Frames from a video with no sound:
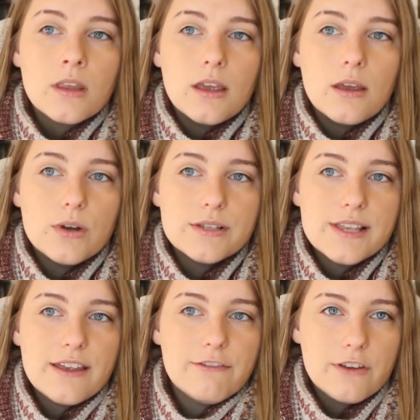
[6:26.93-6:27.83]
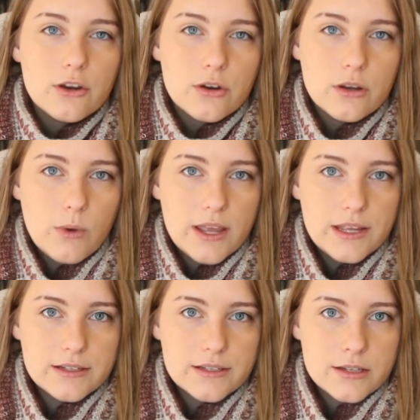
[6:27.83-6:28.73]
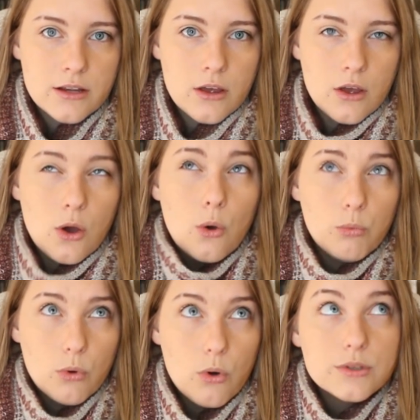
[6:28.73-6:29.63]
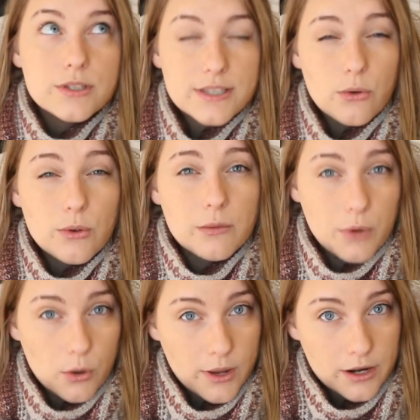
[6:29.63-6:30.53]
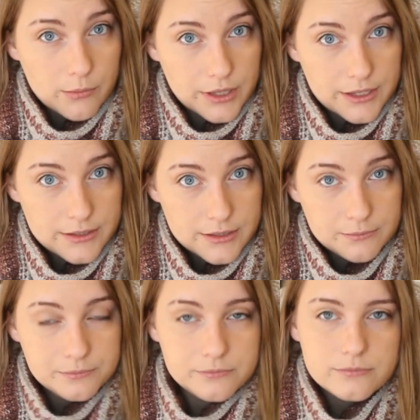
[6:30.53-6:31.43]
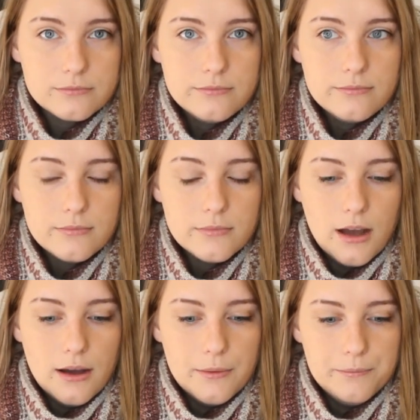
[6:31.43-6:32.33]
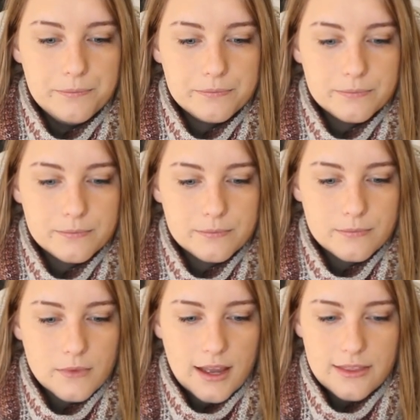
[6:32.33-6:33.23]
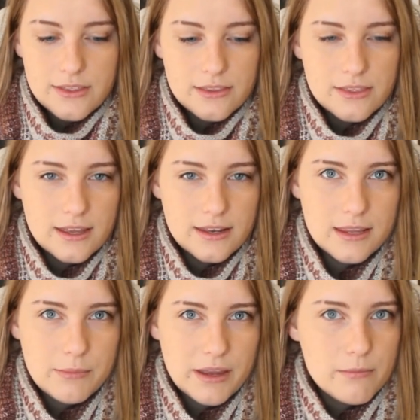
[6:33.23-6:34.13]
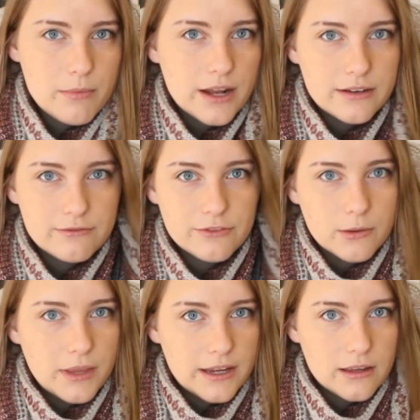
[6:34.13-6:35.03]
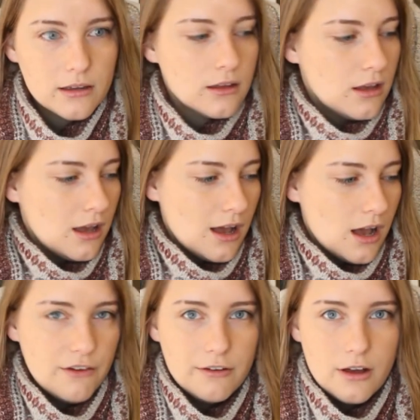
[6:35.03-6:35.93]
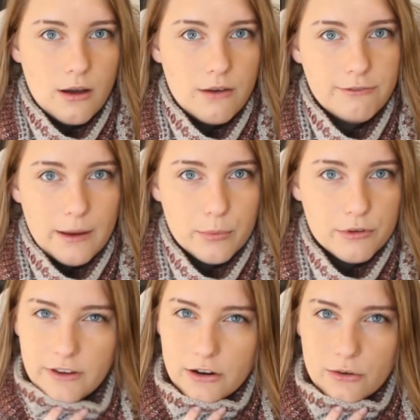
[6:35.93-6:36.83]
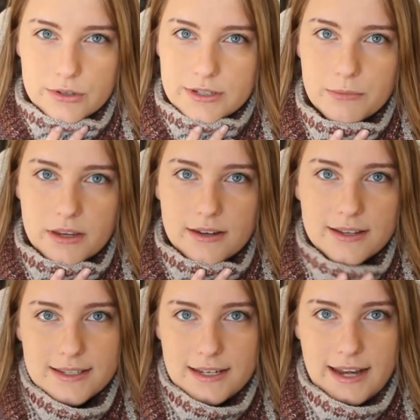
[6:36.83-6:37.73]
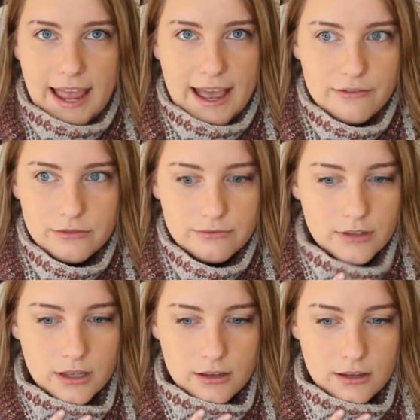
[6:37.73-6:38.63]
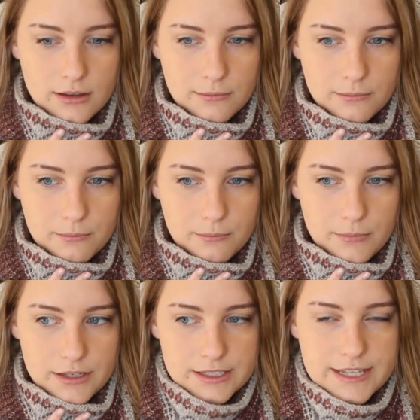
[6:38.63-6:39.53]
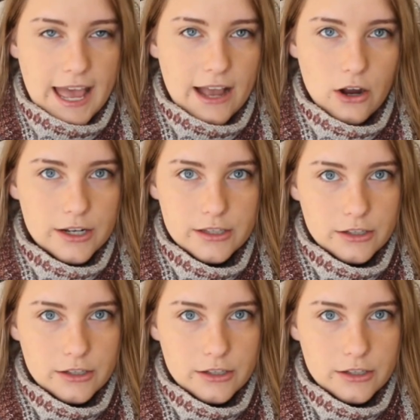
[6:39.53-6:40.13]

It was a fingering weight wool, silk, and mohair blend. I think that he may have bought it from like a fiber fair or something, because it didn't have the tag on it.